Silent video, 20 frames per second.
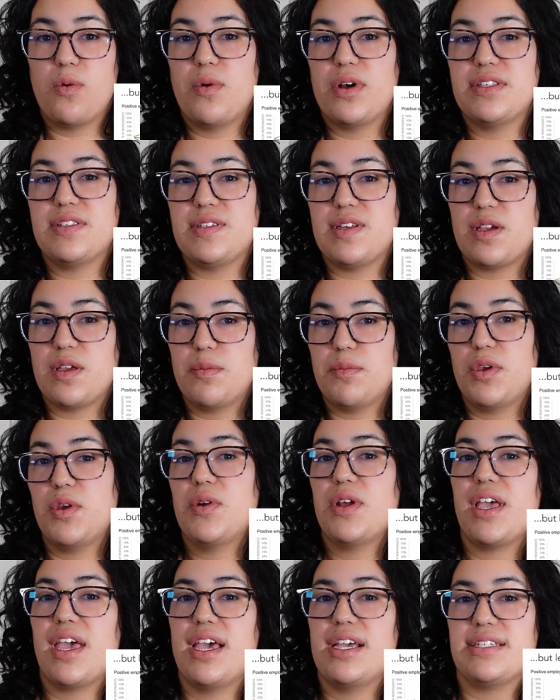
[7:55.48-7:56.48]
was to
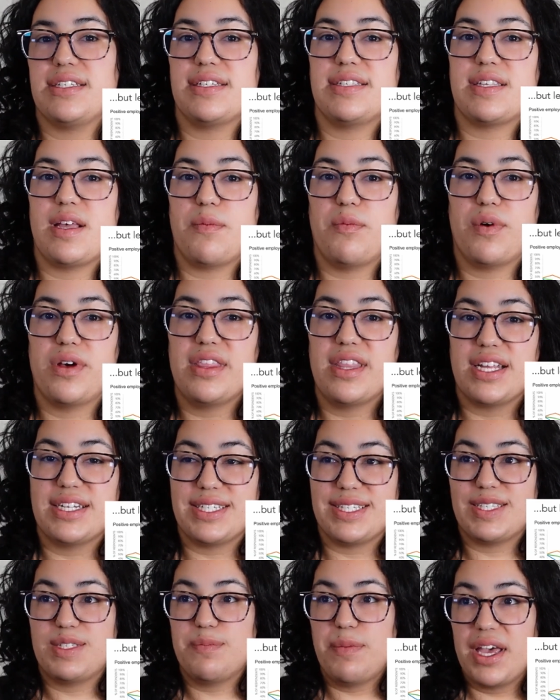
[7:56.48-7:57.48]
communicate to someone that
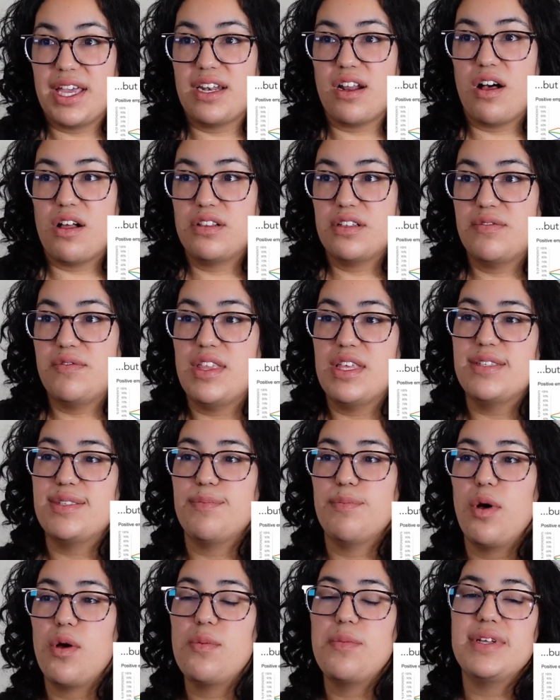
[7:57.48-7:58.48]
despite all of these
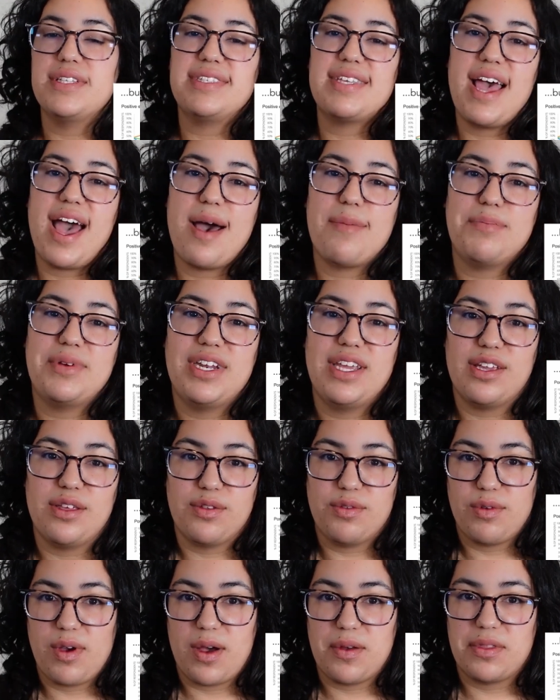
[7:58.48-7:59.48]
moments happening
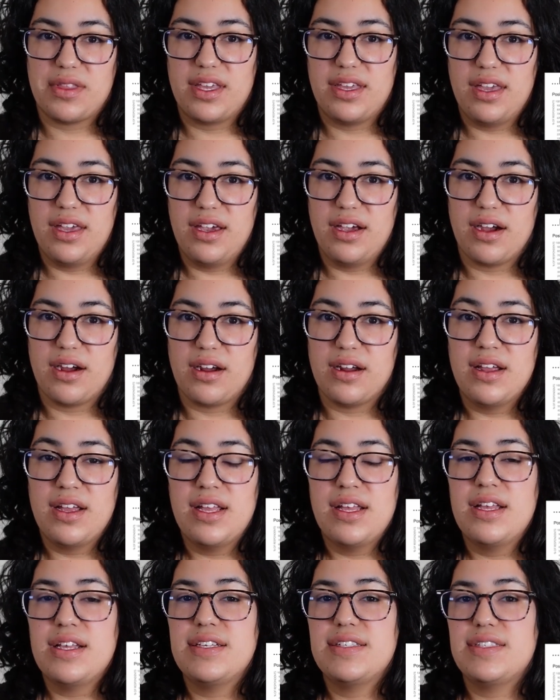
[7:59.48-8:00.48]
throughout the year,
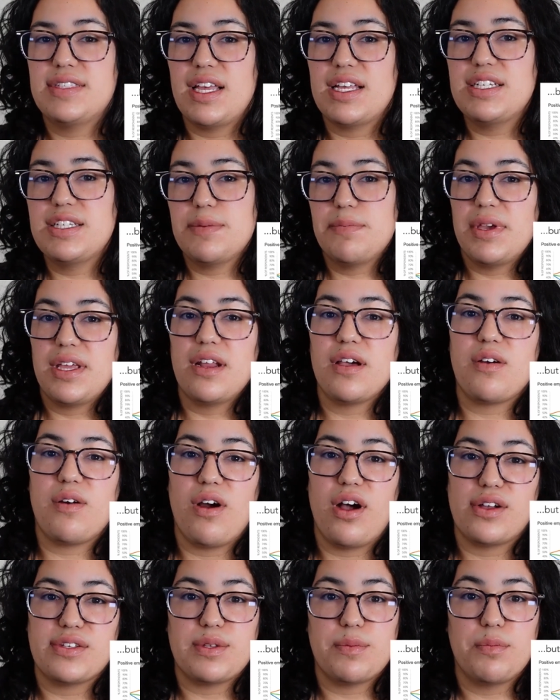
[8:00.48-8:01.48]
sentiment
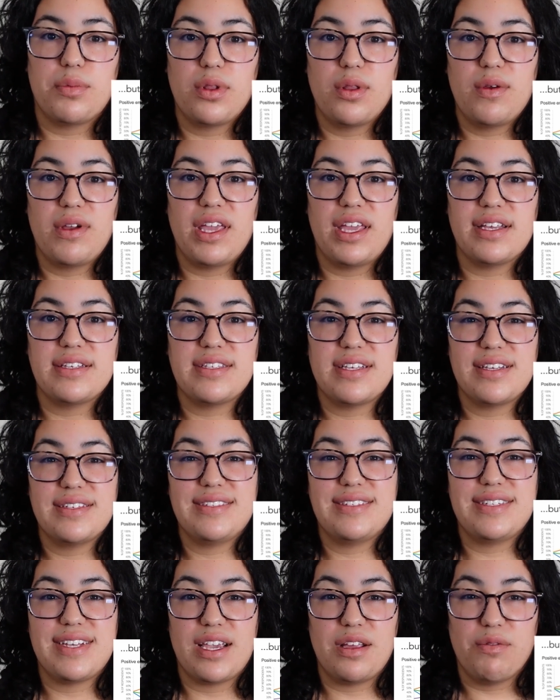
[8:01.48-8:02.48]
across employees
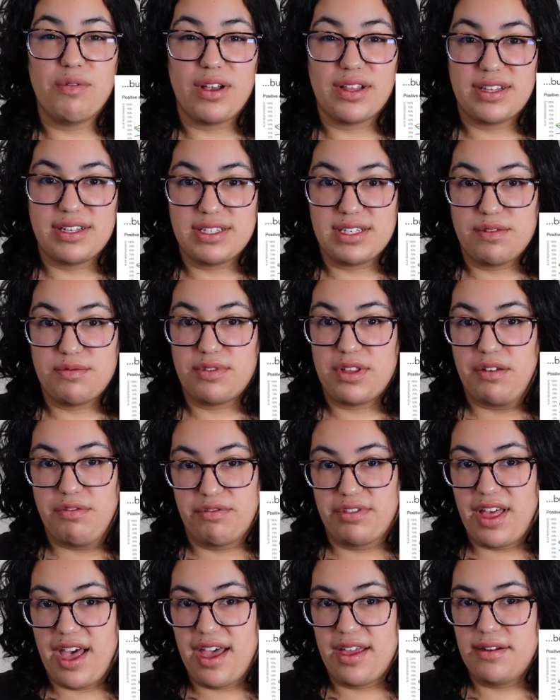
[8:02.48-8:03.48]
has stayed relatively
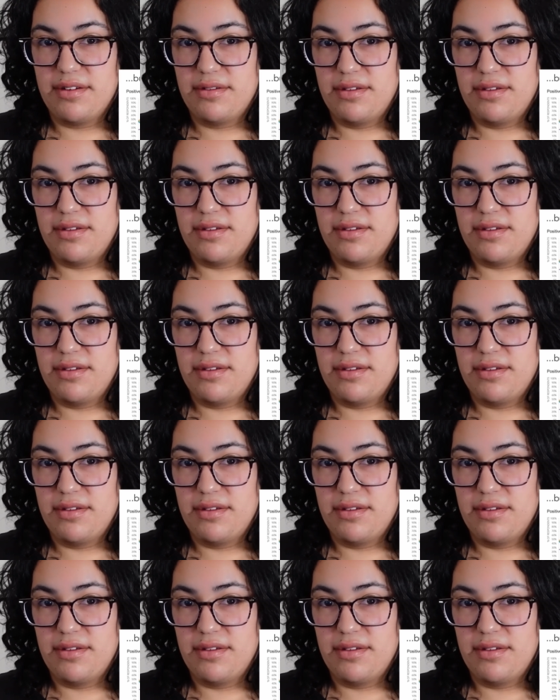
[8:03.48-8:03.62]
flat.